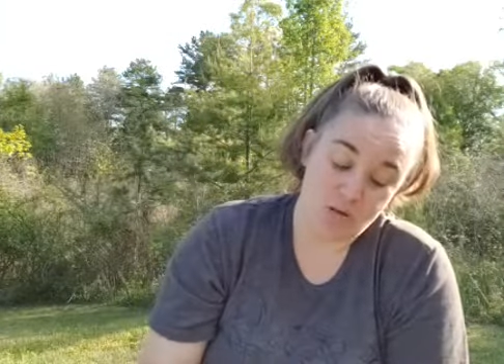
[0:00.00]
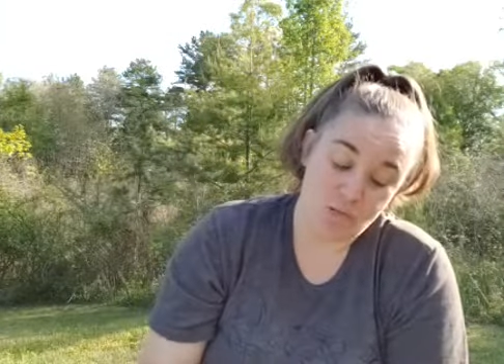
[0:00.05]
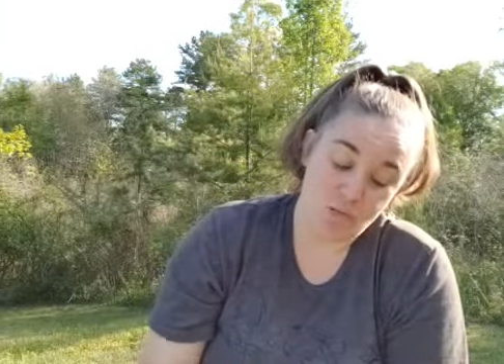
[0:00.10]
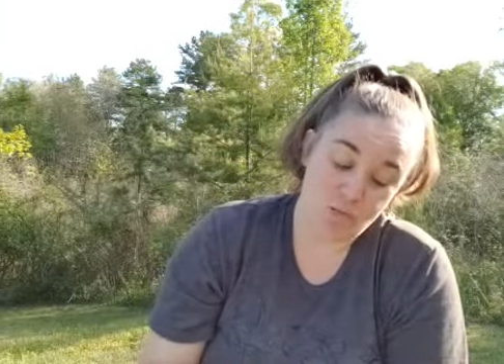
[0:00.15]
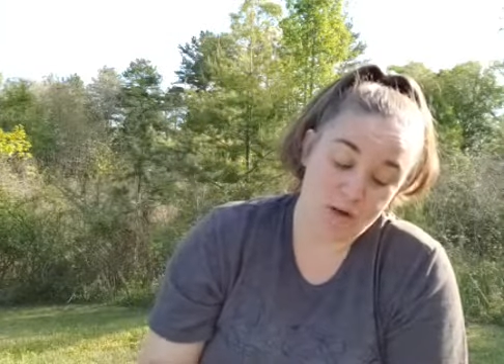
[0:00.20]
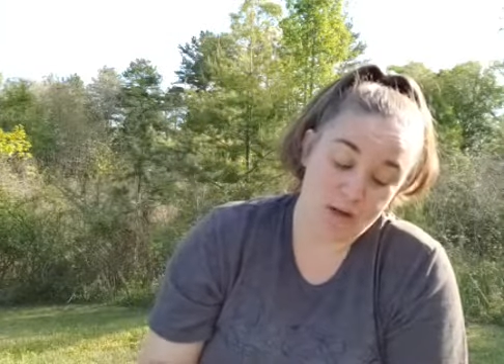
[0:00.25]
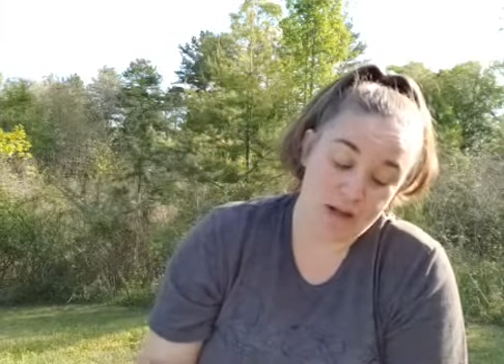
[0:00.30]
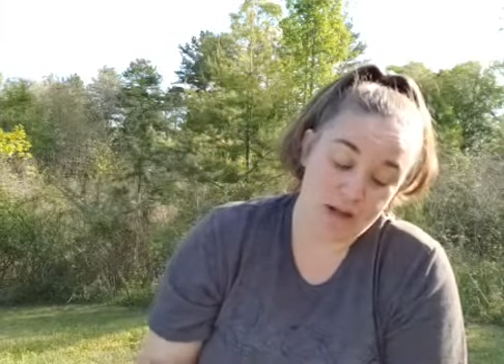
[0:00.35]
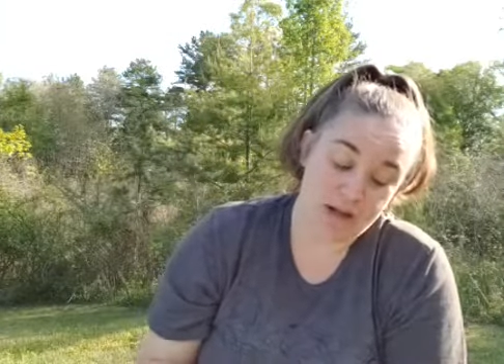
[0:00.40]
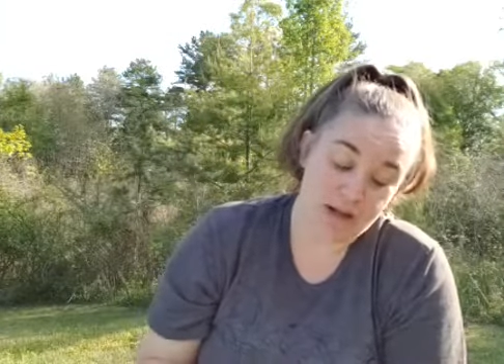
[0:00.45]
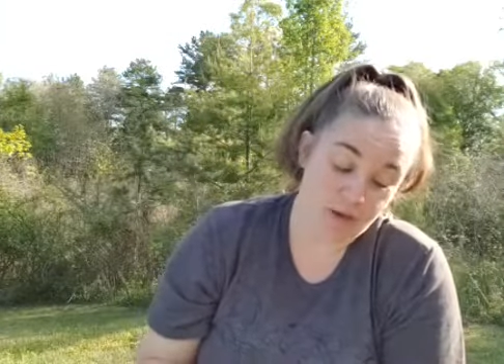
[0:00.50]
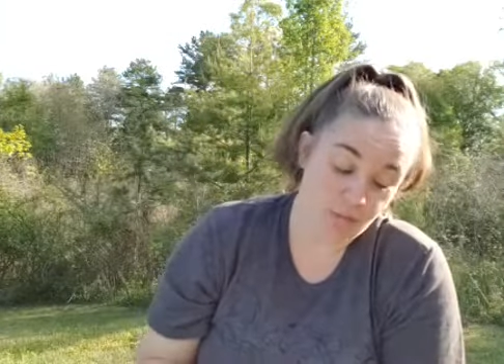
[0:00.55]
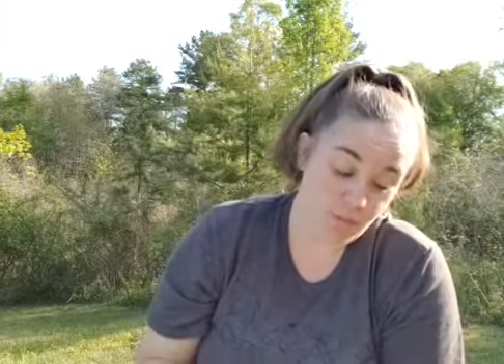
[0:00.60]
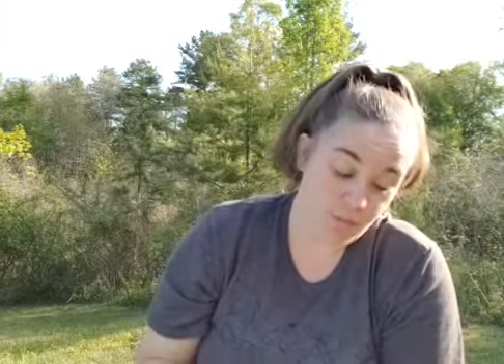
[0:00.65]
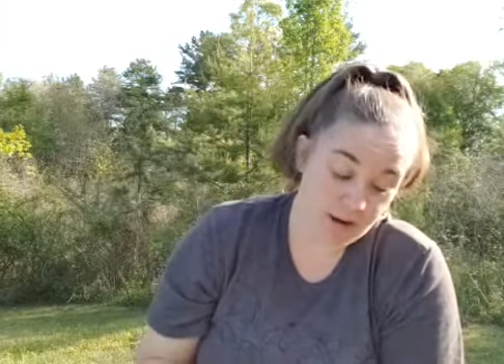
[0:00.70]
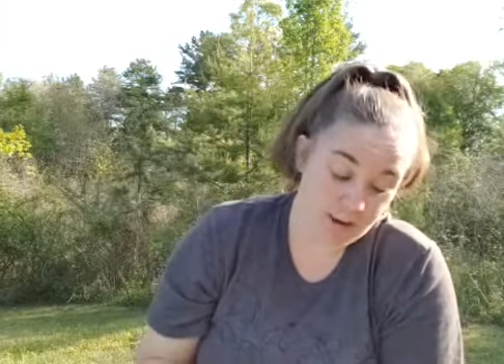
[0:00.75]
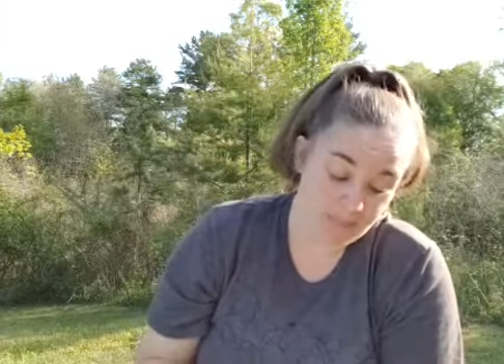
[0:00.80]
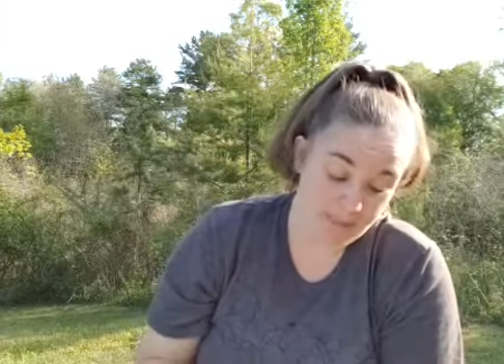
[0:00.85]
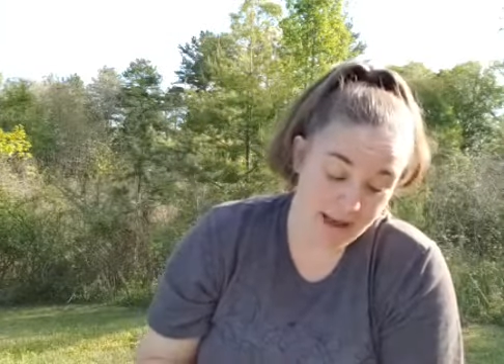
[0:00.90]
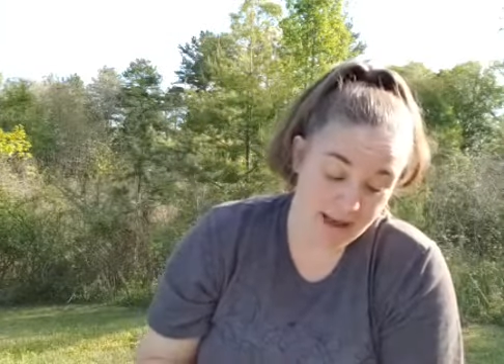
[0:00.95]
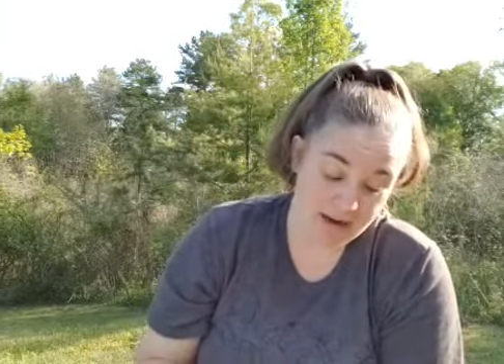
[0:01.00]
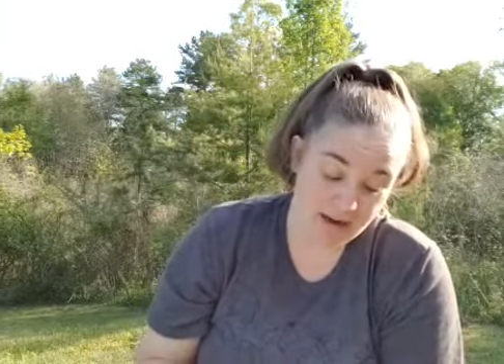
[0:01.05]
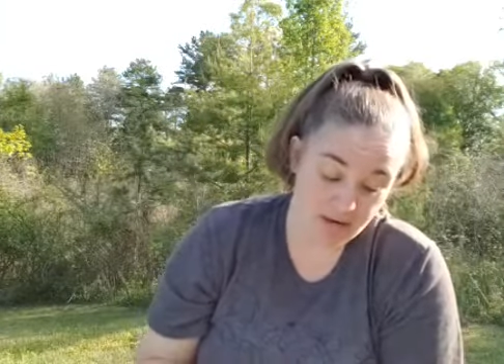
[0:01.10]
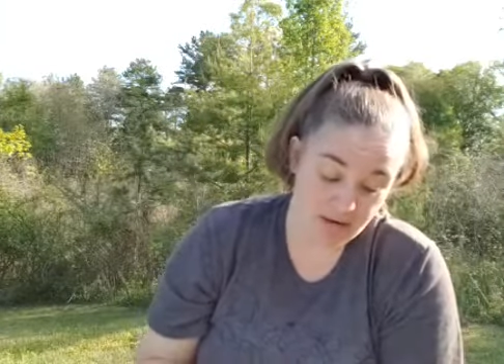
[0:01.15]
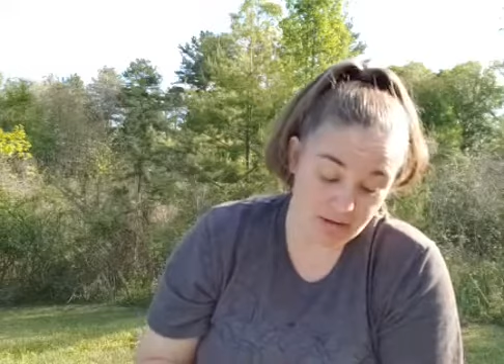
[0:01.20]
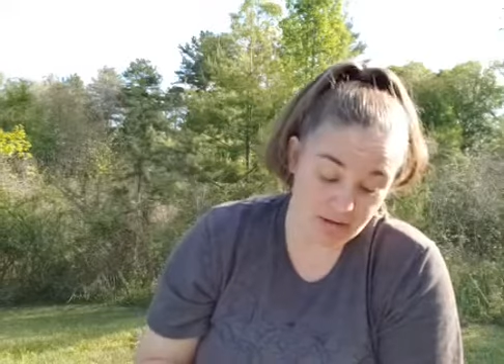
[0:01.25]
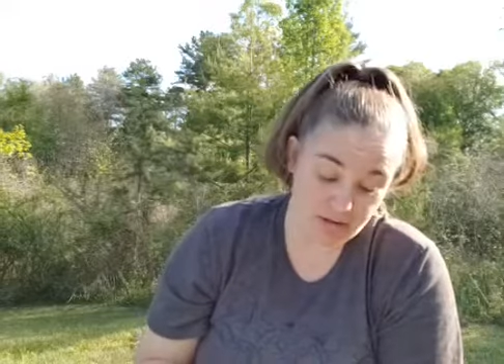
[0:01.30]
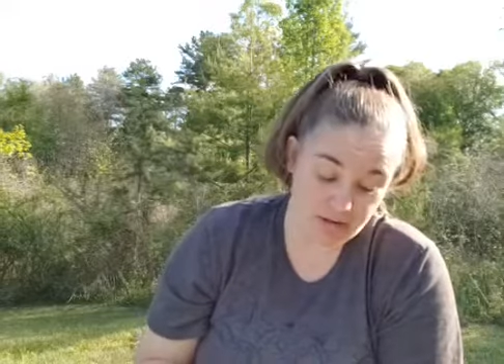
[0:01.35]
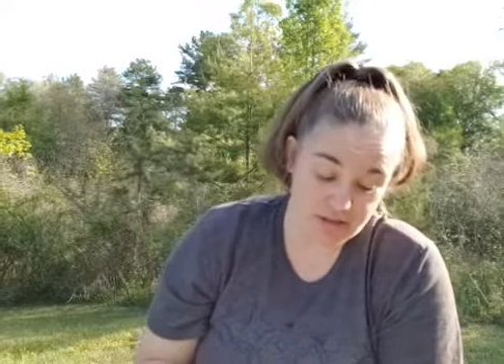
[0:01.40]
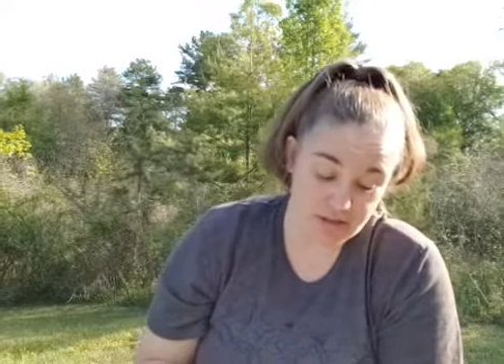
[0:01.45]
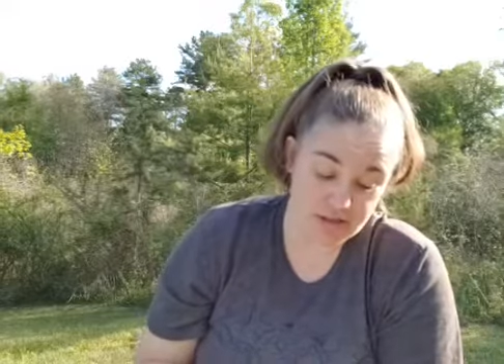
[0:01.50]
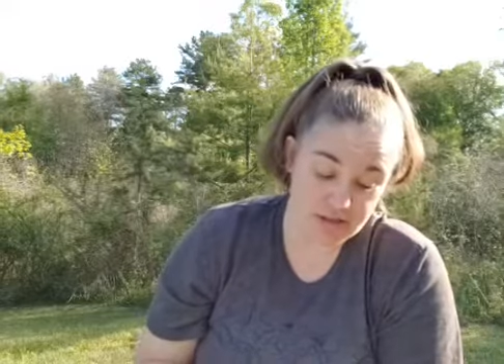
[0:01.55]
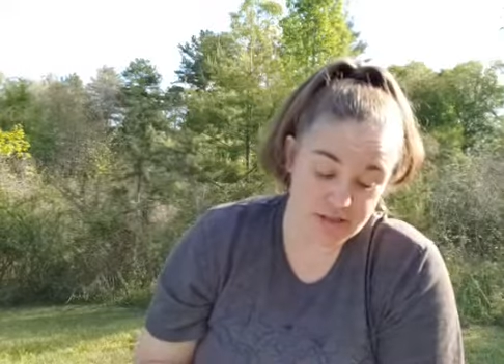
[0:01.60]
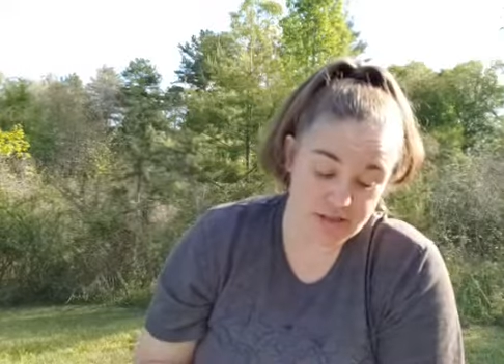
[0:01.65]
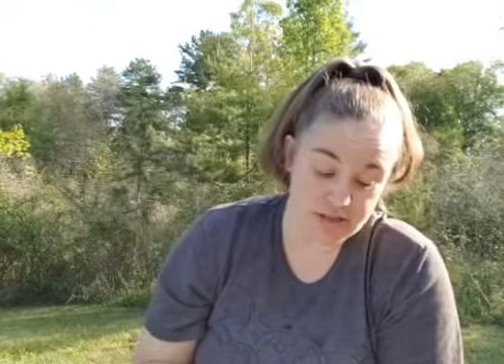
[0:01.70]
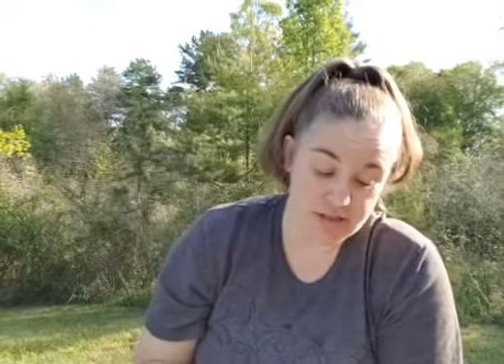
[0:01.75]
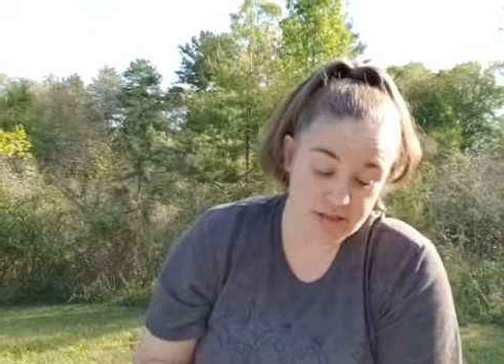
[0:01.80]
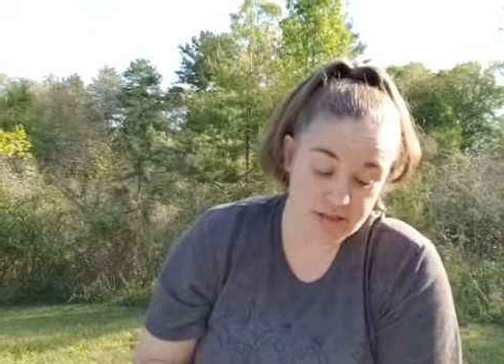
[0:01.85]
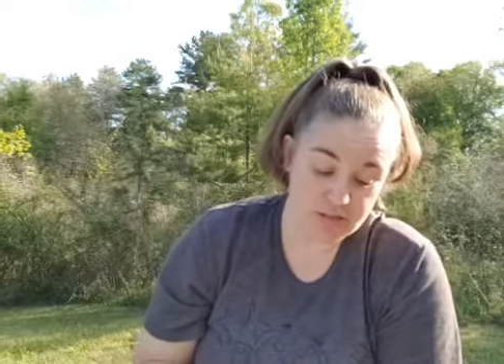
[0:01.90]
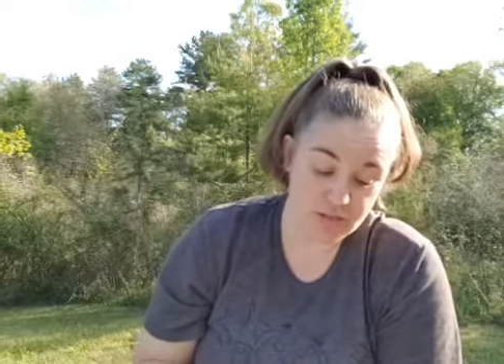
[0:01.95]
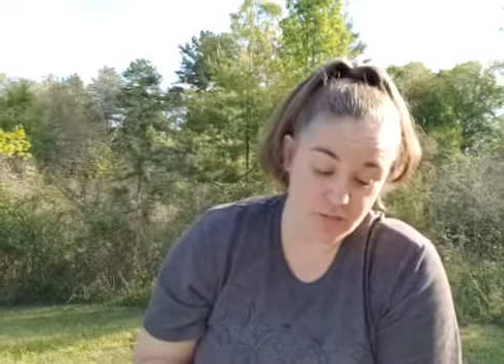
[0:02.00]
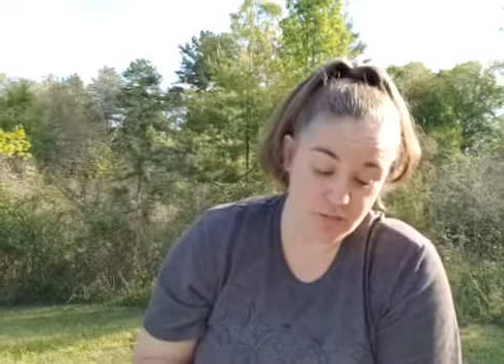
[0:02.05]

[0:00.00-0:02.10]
When we pack our lunches,